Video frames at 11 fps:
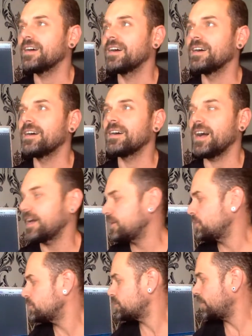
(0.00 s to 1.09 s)
I
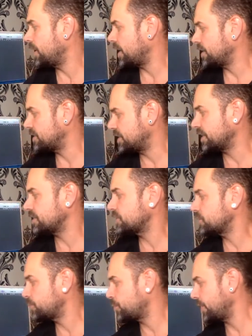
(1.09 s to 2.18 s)
use my
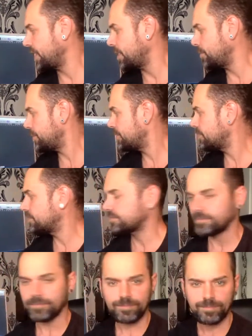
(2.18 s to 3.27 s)
signature preamp.
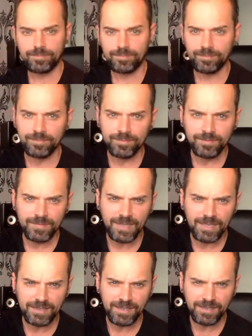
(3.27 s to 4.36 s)

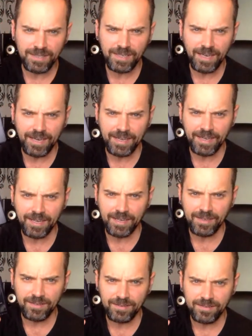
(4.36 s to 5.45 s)
That is the
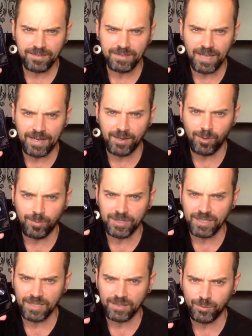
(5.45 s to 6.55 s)
TAE Danny
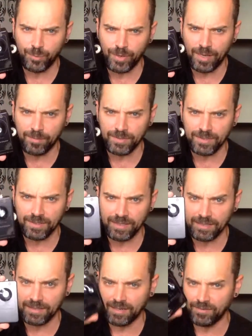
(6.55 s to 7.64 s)
Gomez signature preamp. Is the
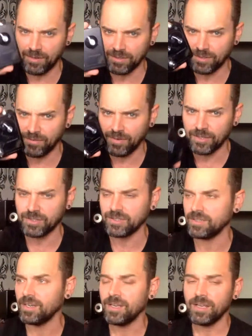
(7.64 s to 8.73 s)
10th anniversary
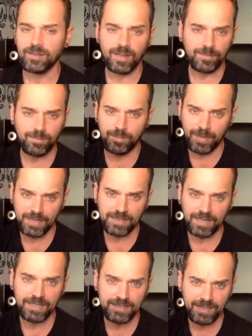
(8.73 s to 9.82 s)
version. That
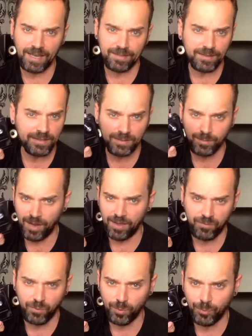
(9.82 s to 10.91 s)
basically is that. Is
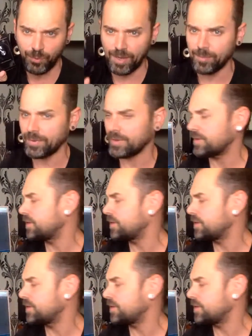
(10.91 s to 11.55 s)
my full preamp.